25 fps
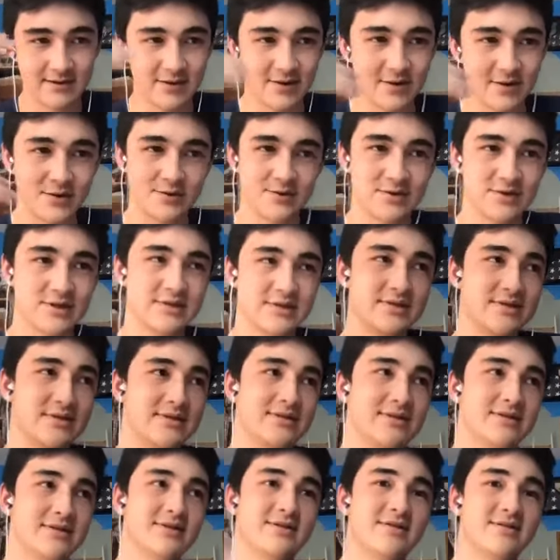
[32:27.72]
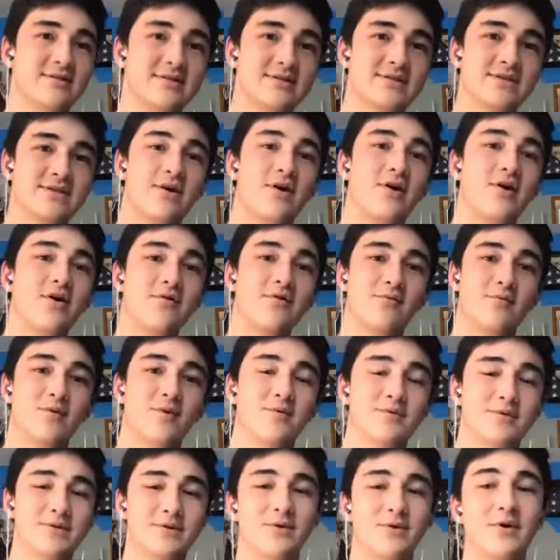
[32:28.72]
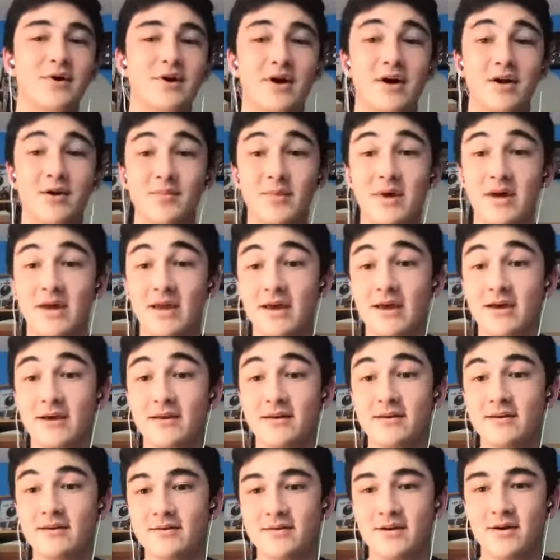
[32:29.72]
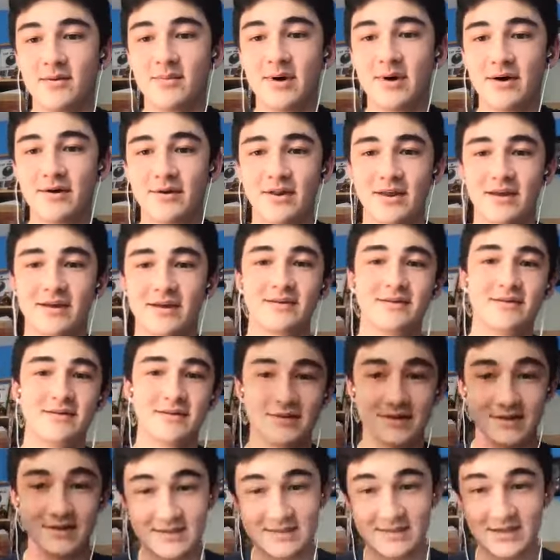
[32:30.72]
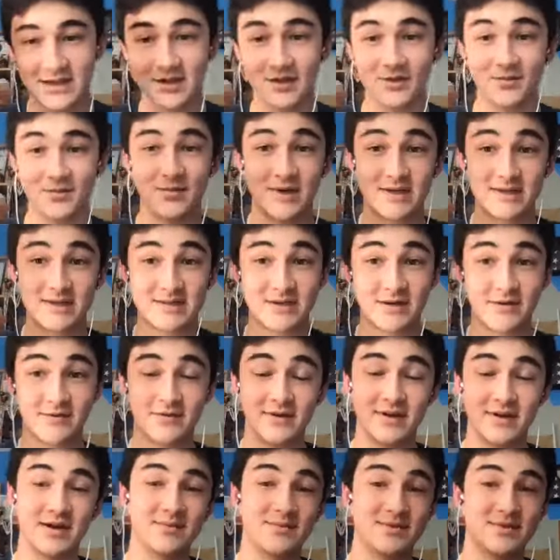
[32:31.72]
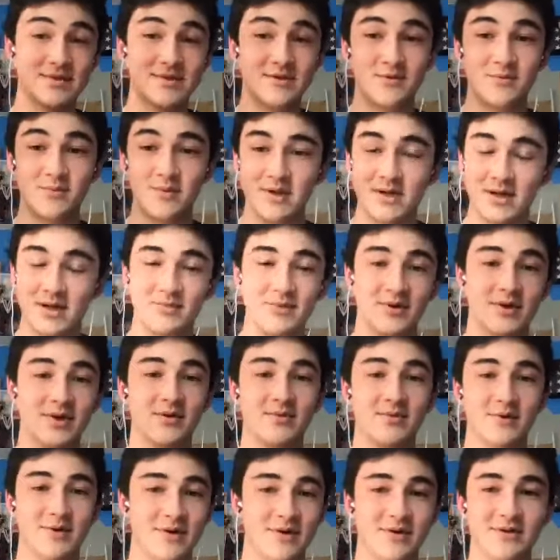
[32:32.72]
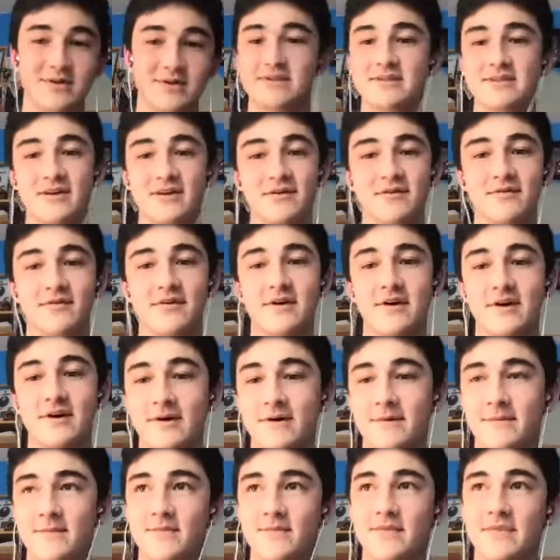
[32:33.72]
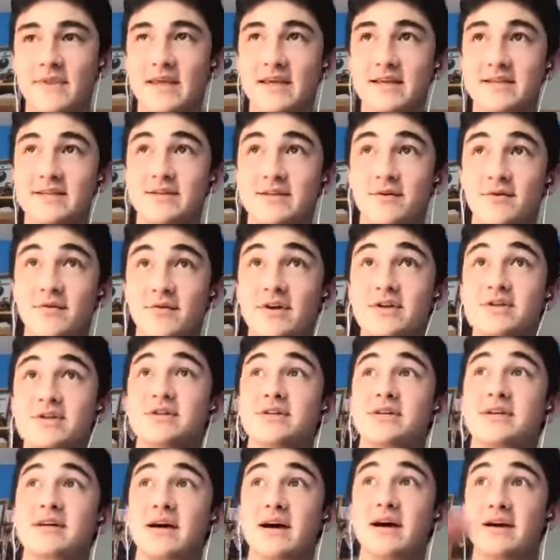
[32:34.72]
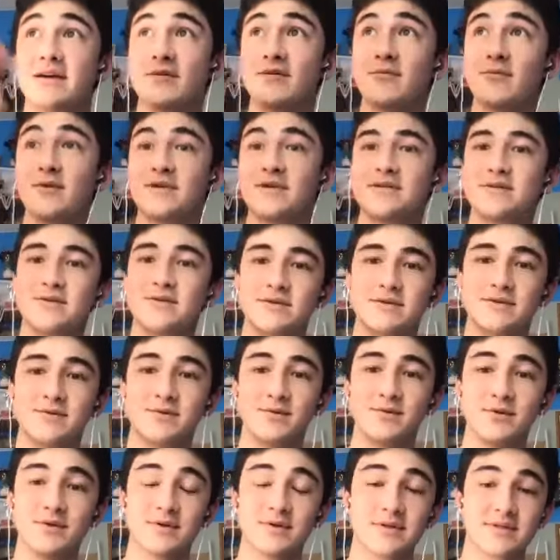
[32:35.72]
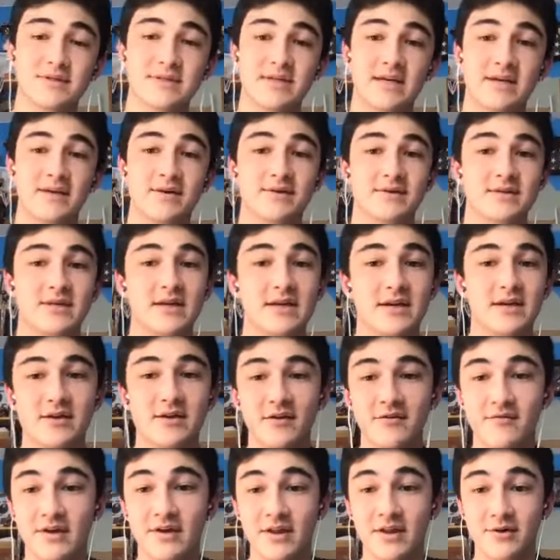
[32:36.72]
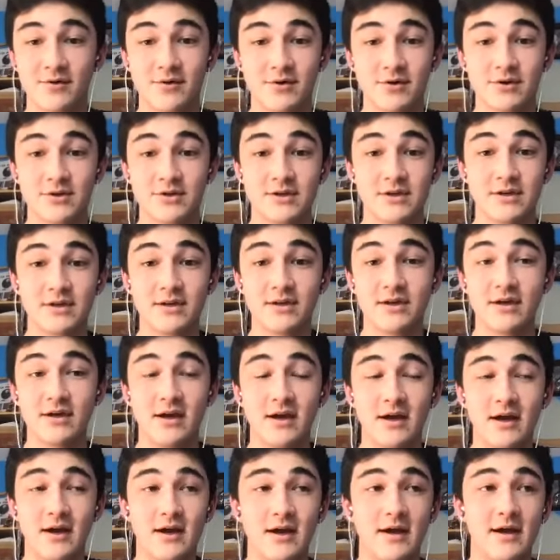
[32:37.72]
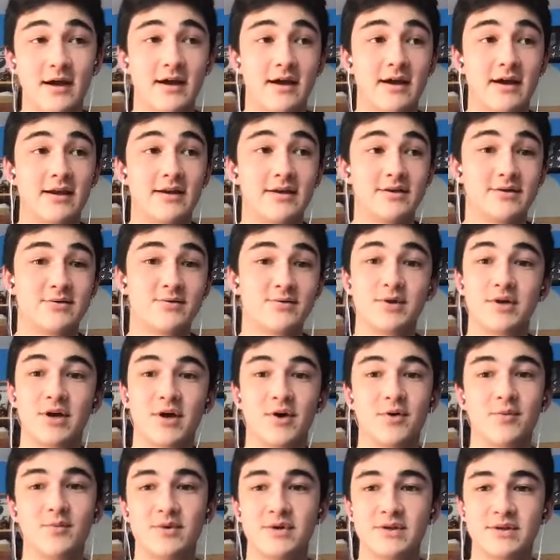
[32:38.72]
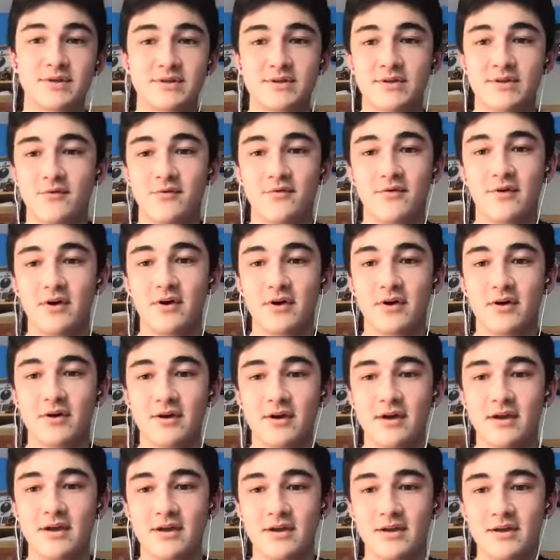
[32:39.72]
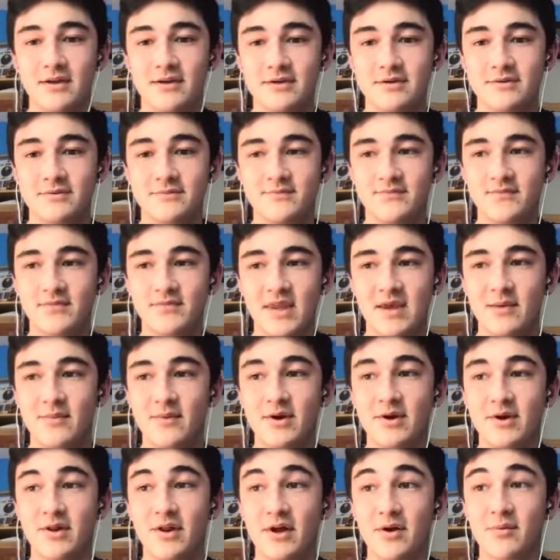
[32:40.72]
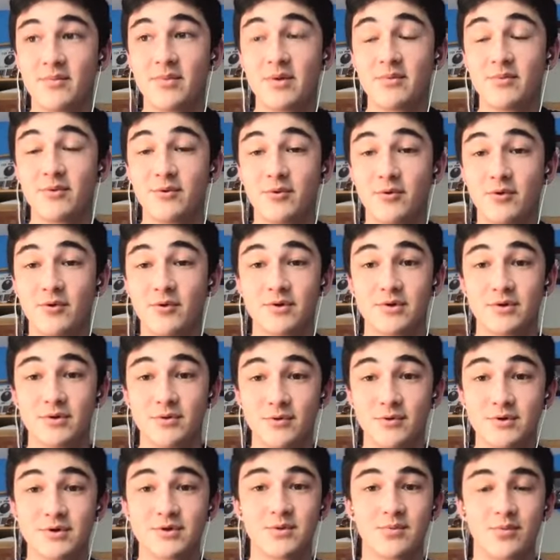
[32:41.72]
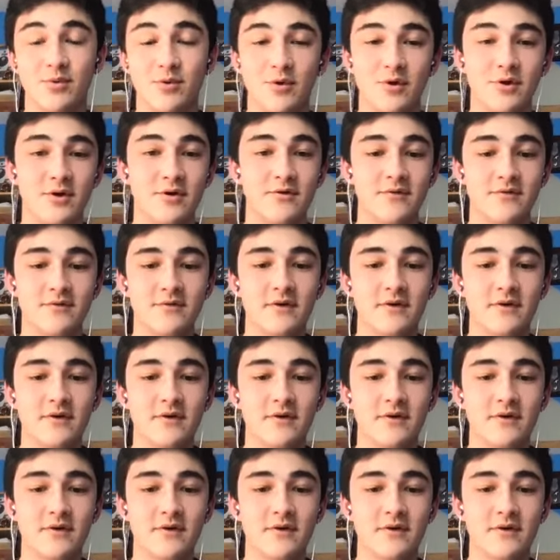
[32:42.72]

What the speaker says: just solve what was going on in my head about like just telling myself that I'm stupid, I'm dumb, and all this stuff. And so eventually I went to a school in San Jose called Valley Christian, and it's really helped me so far. And I met a lot of people who were supportive.